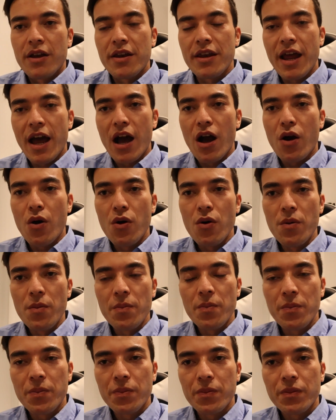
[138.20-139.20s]
now
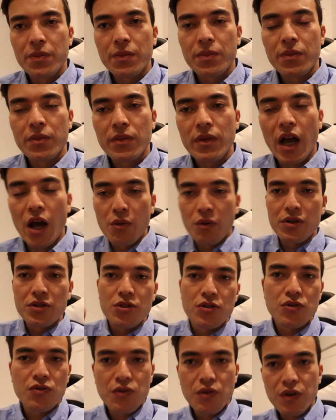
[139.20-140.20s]
I
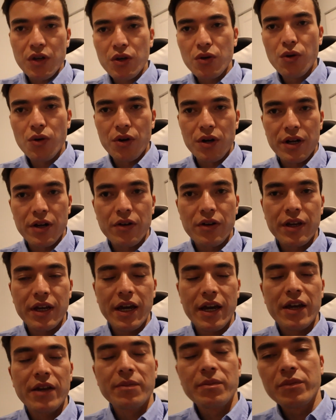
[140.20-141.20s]
want you to record,
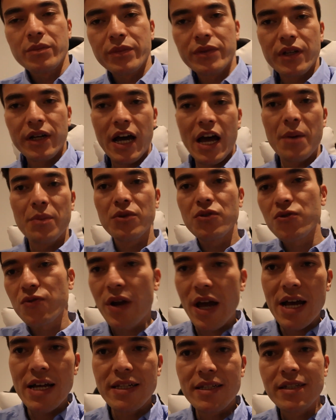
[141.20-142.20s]
okay? I'm
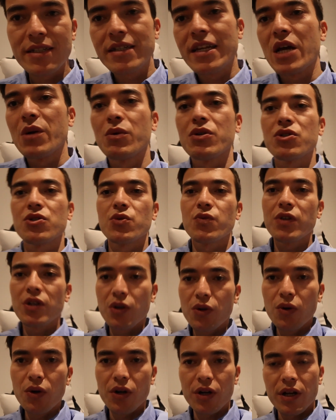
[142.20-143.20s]
dressed, I want you to
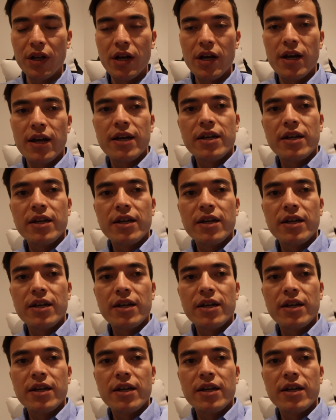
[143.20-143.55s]
record.